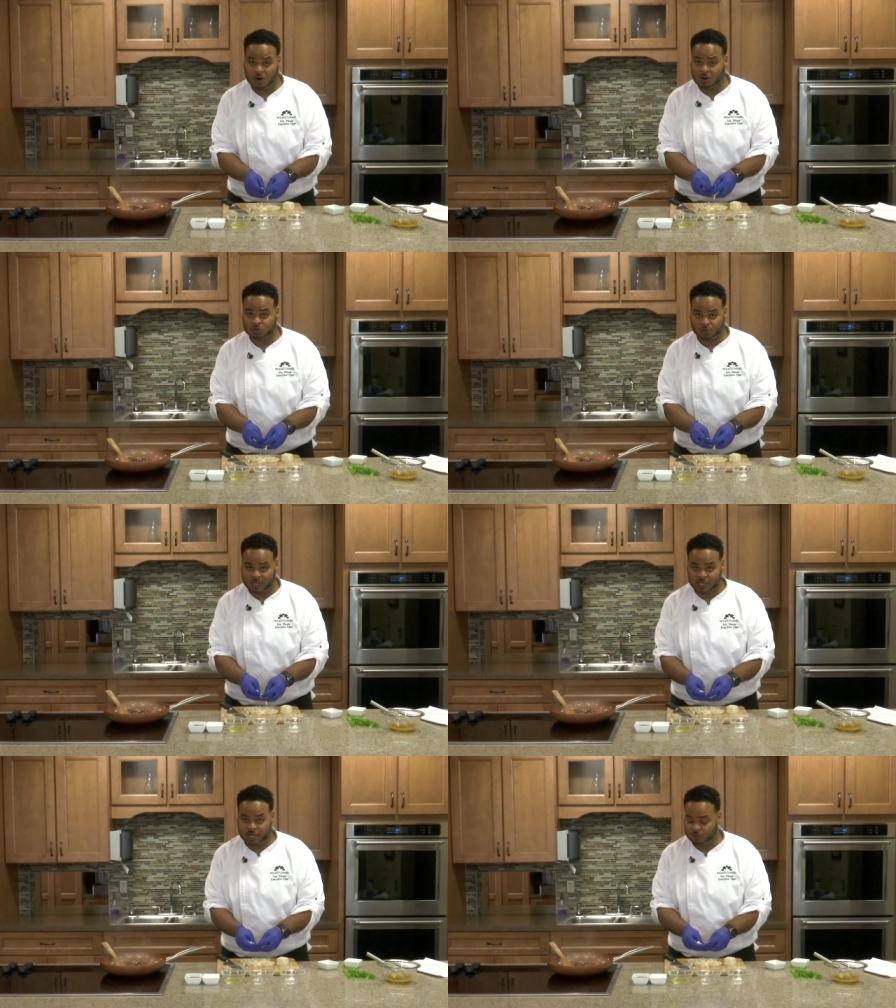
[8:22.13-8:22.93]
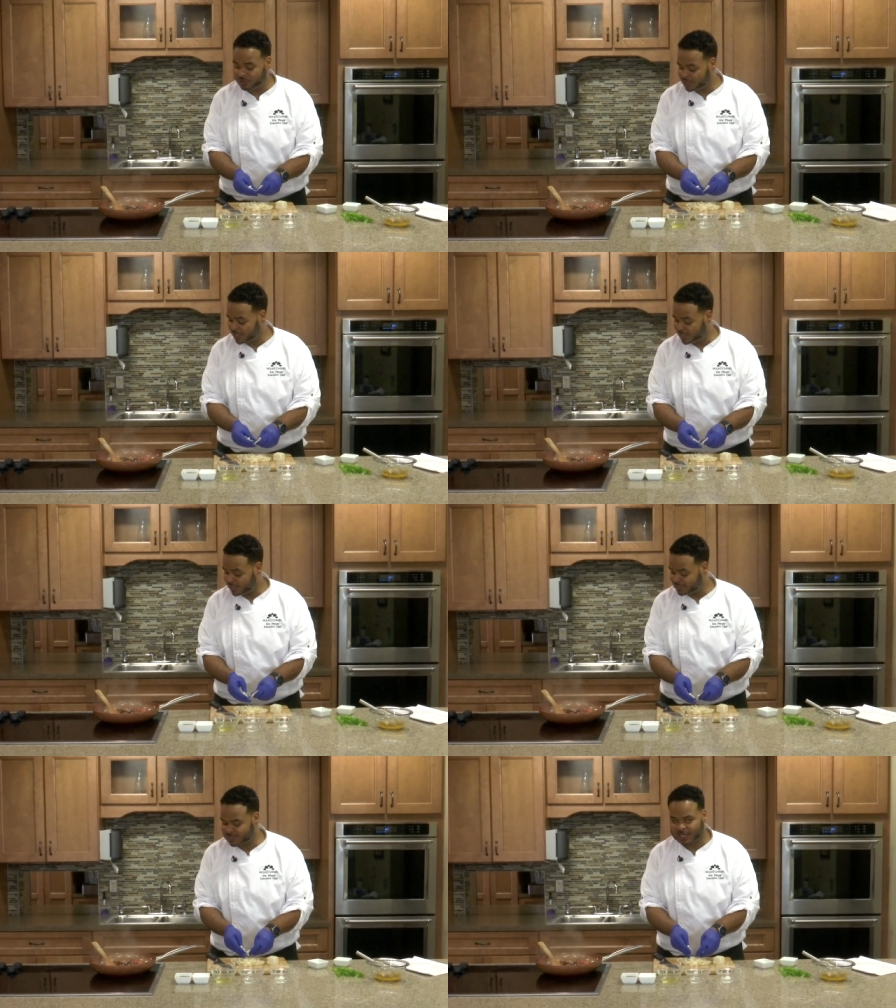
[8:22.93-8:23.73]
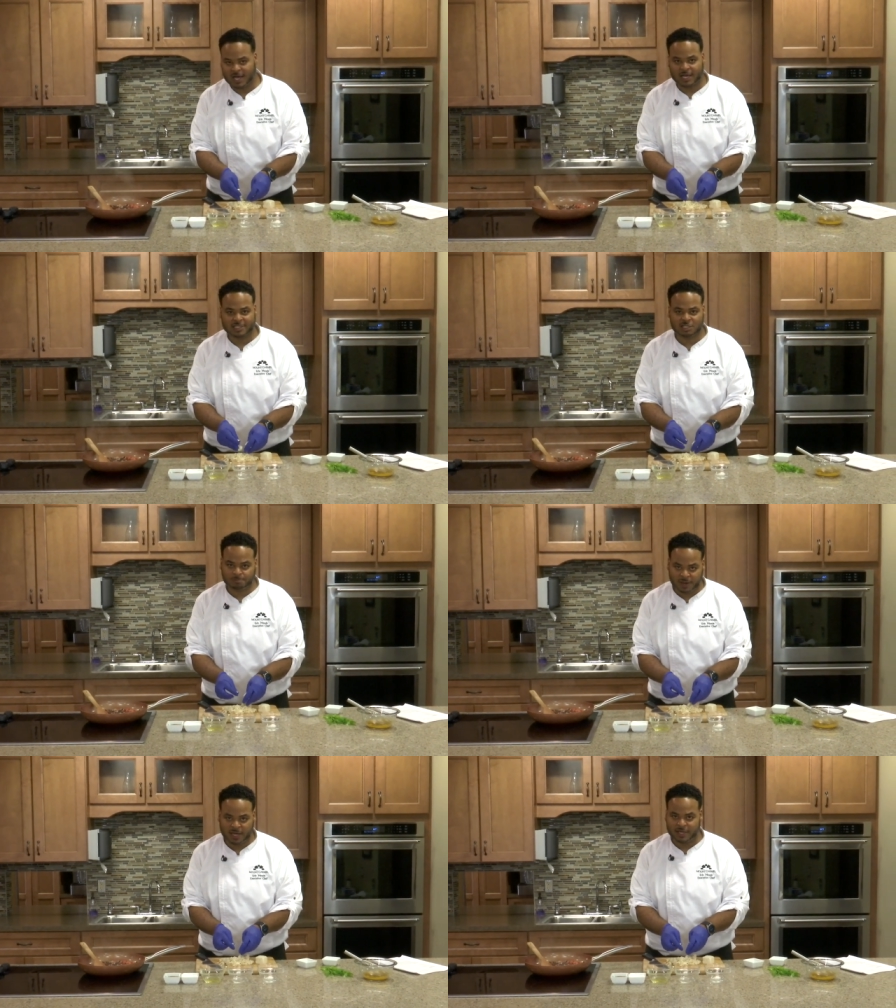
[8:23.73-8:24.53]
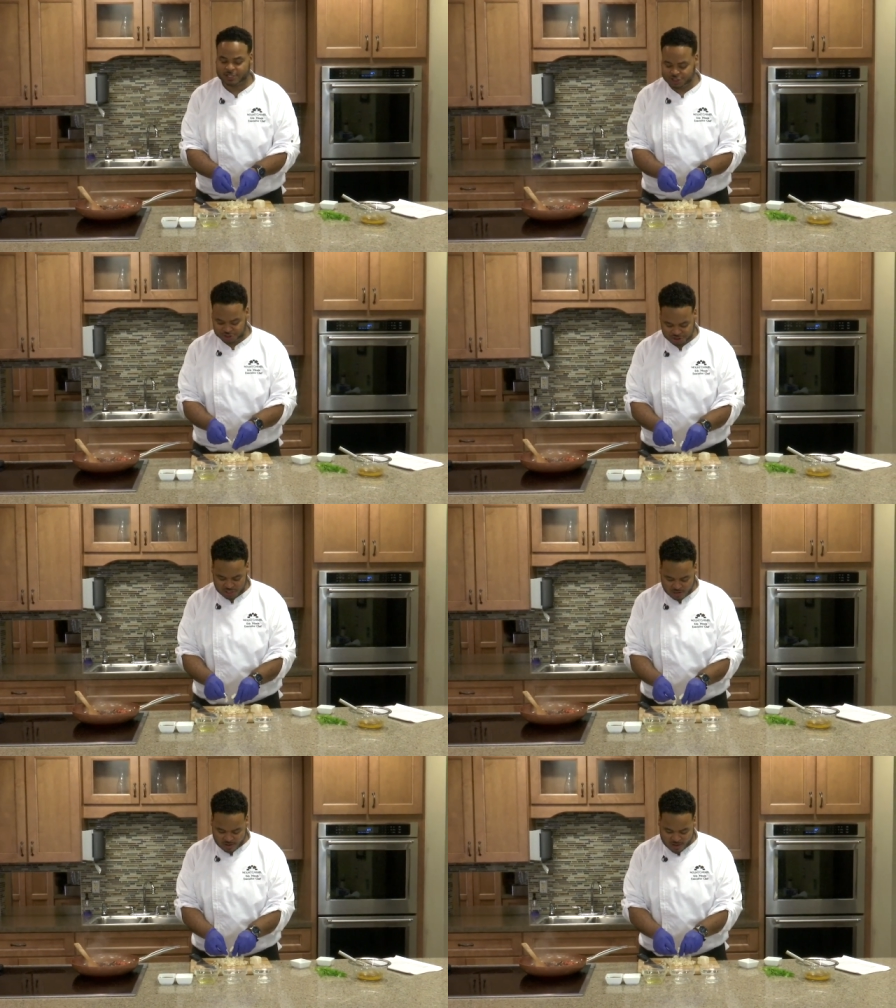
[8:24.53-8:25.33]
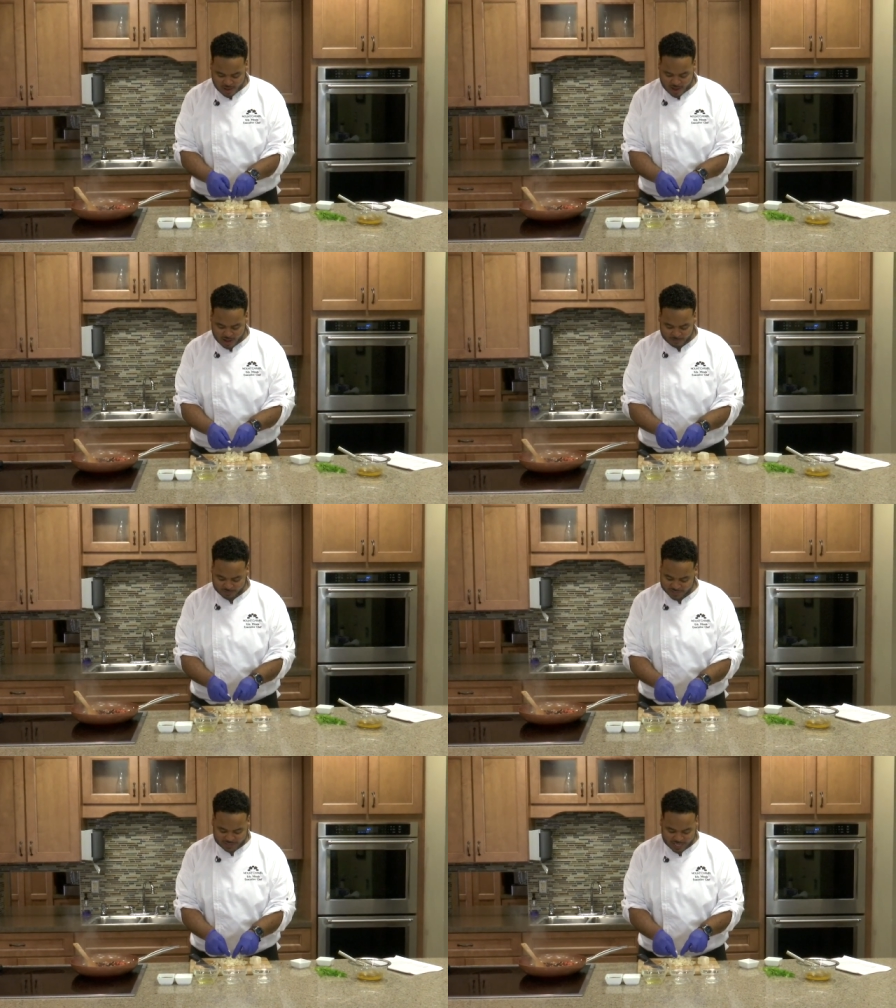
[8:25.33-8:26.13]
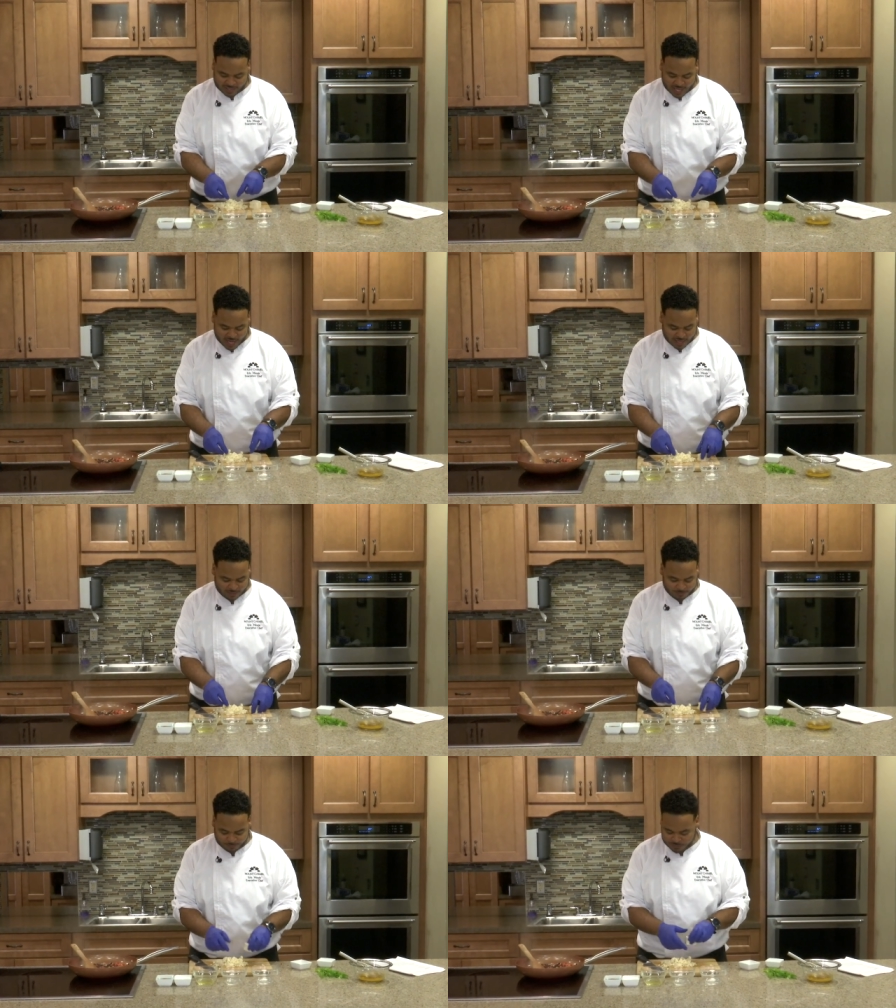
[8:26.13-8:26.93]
goes really good with this, spinach, things like that.